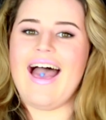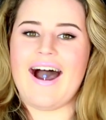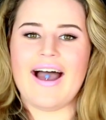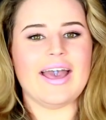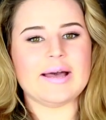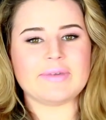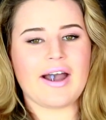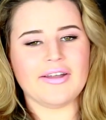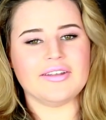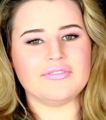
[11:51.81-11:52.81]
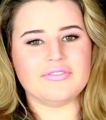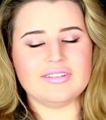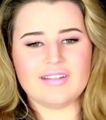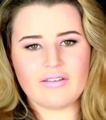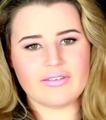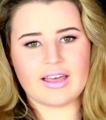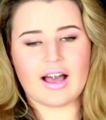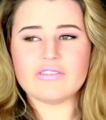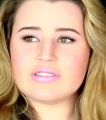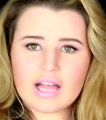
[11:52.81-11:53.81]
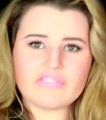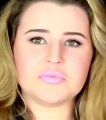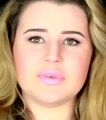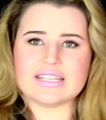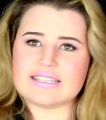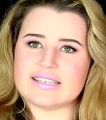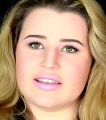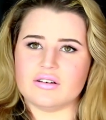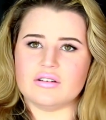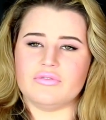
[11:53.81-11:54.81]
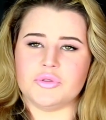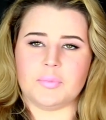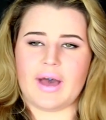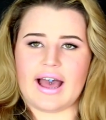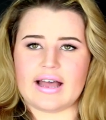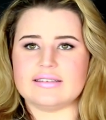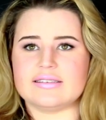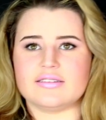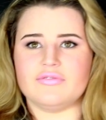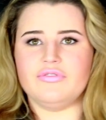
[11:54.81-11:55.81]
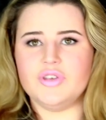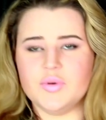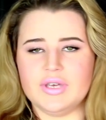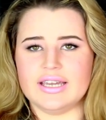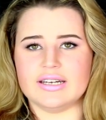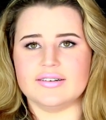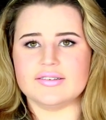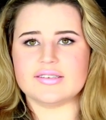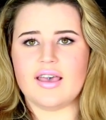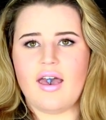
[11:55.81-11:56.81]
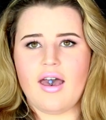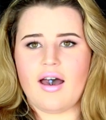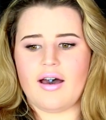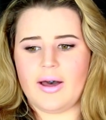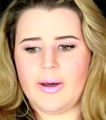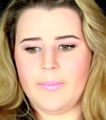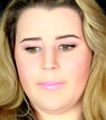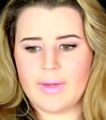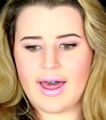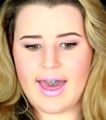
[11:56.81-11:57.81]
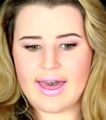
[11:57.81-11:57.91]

I am kind of loving, I've loved being single for the past few years, and